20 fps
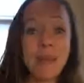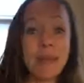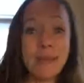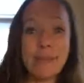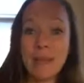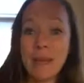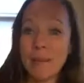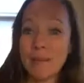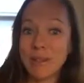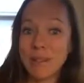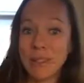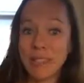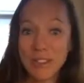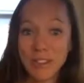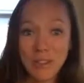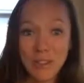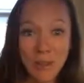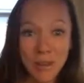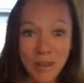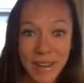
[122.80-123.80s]
to be able to
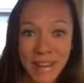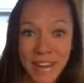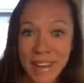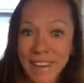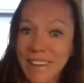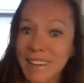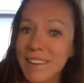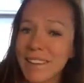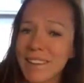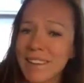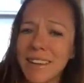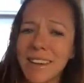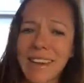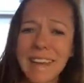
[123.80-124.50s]
enjoy a good,